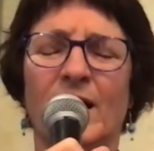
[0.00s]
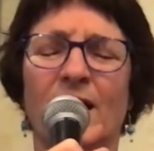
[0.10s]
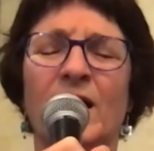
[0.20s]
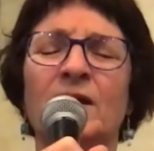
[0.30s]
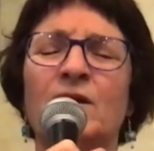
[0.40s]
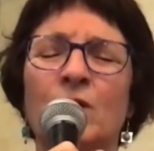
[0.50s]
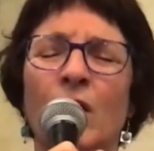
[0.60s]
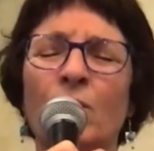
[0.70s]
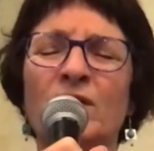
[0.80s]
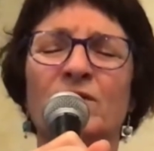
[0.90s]
And in
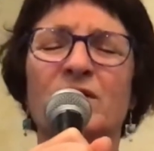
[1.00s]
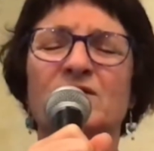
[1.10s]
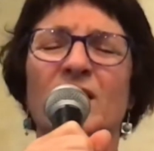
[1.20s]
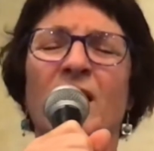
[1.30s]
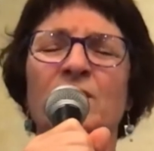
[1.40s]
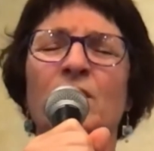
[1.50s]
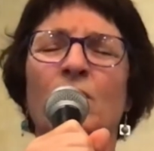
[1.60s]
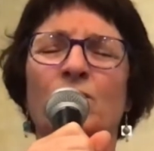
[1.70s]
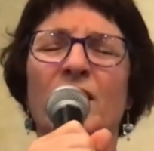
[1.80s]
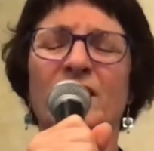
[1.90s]
knowing this, I
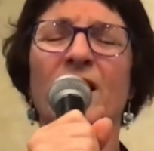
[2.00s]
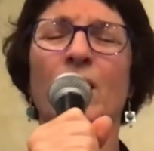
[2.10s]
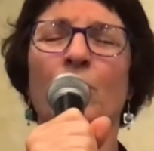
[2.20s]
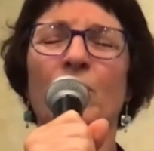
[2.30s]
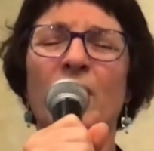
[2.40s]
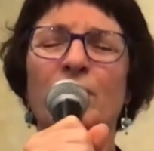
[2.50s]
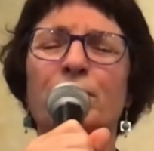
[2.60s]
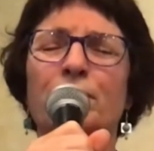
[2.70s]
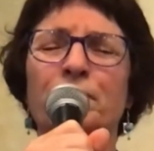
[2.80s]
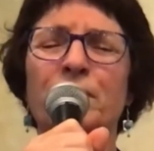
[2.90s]
know that
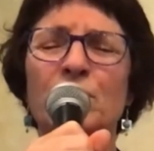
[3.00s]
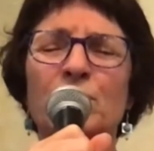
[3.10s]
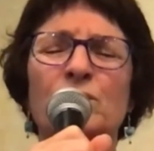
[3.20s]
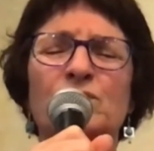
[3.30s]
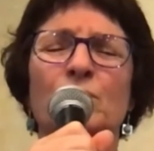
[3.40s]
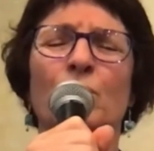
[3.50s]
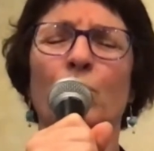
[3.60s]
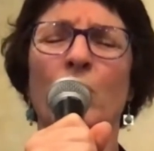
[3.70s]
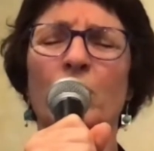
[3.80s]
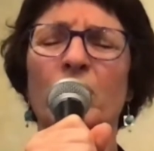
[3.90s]
whatever fears or
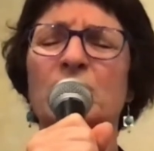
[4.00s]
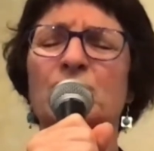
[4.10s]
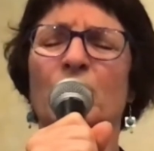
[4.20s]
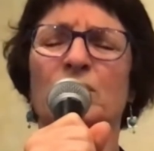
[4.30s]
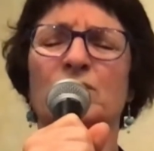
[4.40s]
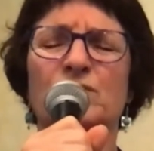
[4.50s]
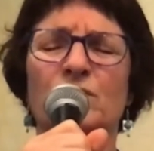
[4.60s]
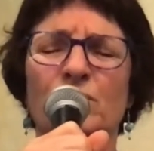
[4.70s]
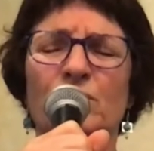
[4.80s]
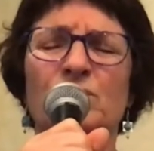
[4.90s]
worries or
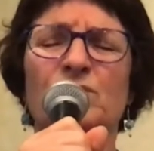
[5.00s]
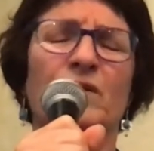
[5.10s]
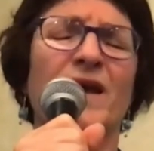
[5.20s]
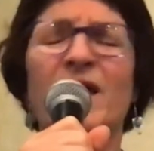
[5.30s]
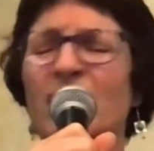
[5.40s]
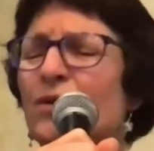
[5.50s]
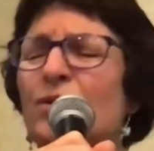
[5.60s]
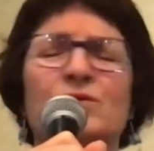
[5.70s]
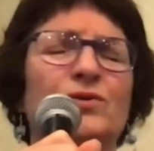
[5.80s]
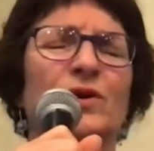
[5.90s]
concerns or
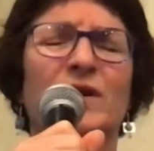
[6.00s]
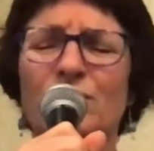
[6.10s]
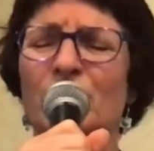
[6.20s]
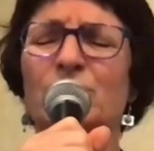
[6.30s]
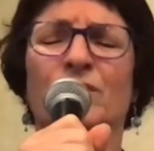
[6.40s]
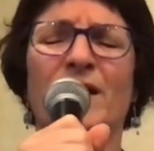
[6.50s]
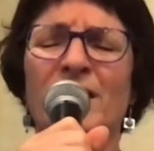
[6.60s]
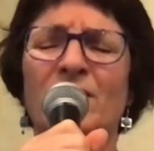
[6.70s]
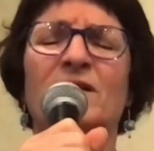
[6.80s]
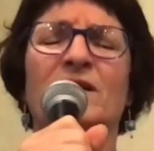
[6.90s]
angers or guilt or
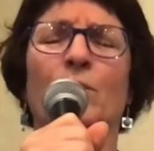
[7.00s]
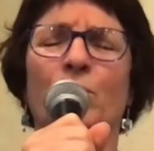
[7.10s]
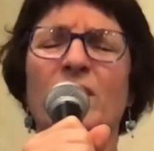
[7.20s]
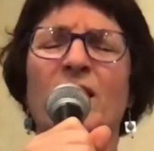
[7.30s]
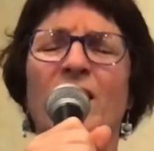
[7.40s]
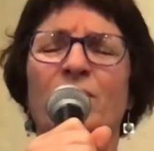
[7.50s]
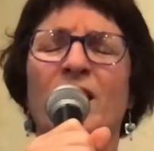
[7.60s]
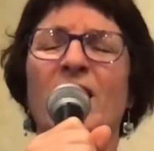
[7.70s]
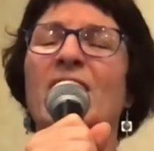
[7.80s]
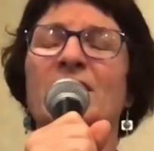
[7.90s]
anything that we have
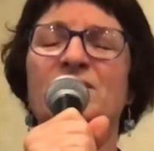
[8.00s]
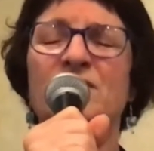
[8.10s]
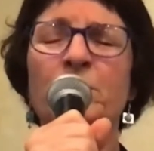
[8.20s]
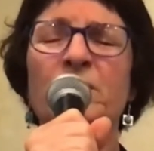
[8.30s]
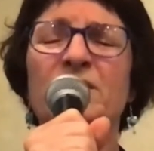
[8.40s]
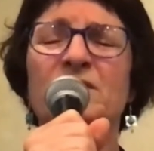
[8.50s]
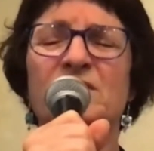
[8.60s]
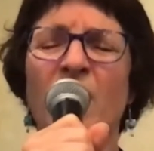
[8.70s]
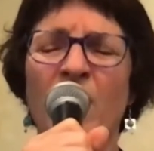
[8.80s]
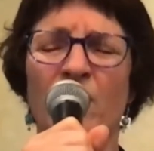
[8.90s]
simply
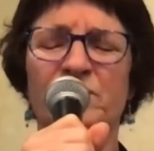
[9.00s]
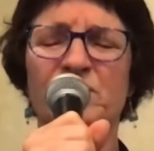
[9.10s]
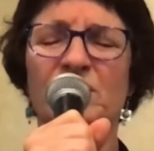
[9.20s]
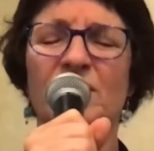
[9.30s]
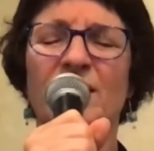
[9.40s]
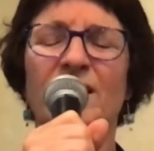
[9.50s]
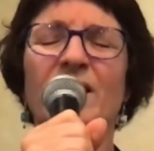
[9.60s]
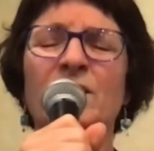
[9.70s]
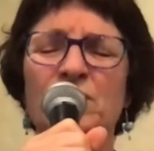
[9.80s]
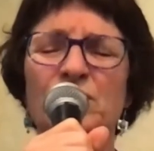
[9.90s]
dissolves
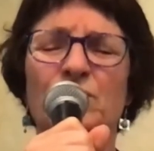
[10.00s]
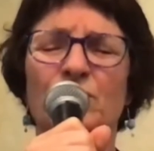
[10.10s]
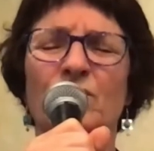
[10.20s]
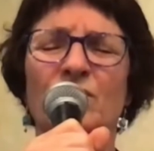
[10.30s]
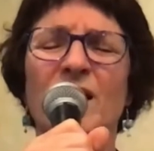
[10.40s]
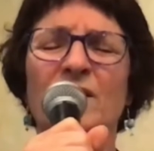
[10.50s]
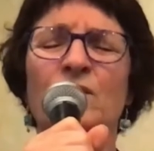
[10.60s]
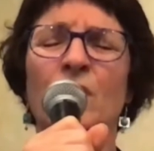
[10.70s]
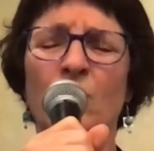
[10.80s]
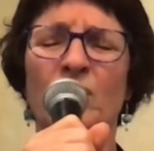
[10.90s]
into that
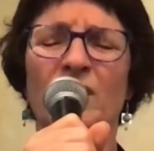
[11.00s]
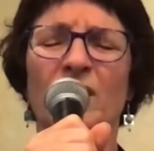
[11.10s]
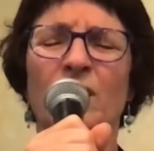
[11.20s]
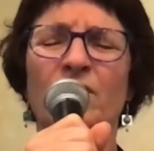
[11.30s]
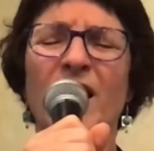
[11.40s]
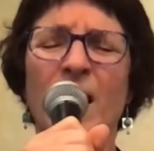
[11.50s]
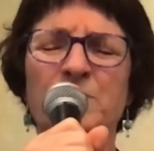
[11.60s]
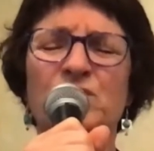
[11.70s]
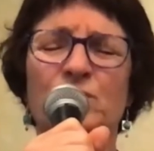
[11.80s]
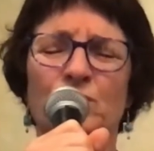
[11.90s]
knowing of
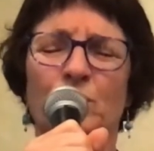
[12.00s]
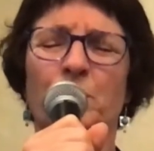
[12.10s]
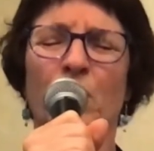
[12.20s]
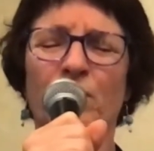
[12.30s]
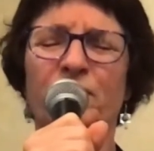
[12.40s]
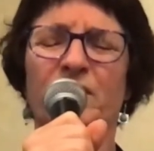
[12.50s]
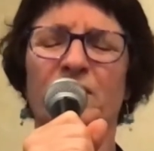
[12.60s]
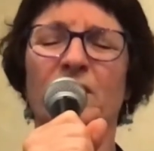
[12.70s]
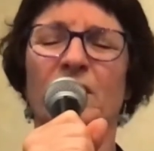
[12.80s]
absolute, perfect,